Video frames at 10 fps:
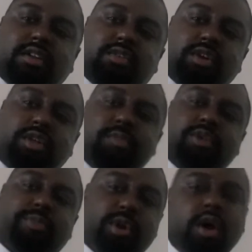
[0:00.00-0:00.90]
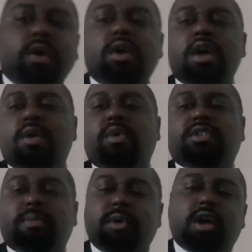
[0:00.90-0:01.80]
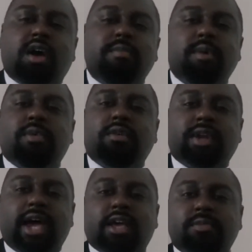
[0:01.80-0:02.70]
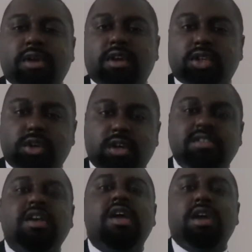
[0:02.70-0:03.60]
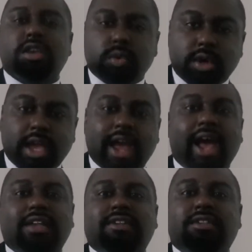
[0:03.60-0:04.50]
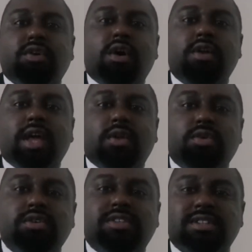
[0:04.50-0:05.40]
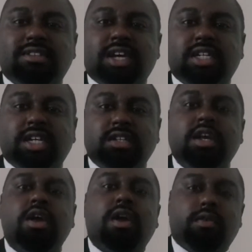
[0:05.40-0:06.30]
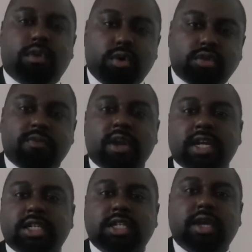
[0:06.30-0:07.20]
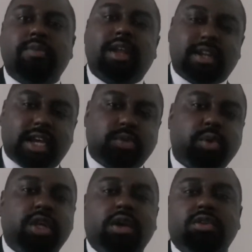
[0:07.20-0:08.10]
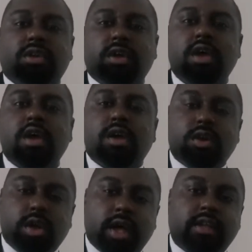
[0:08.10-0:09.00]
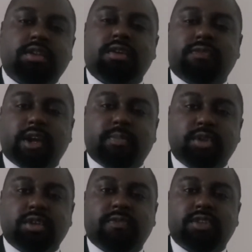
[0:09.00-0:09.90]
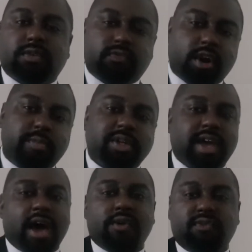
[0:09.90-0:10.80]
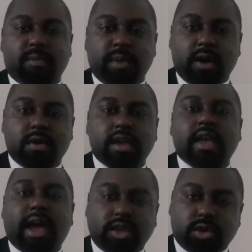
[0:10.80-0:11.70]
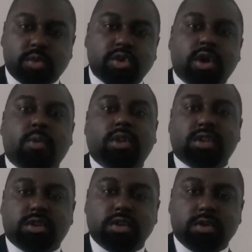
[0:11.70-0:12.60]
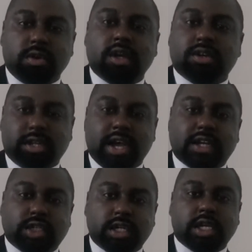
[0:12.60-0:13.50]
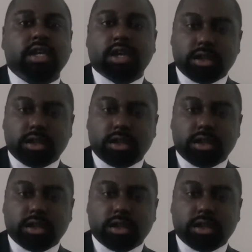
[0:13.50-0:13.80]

description box below, where it says become a member of the Akibulan Trust, you will get access to online courses such as roles and relationships, and that's where you're going to learn how to develop yourself as a thoroughbred alpha male, and you will know what to do. Naturally,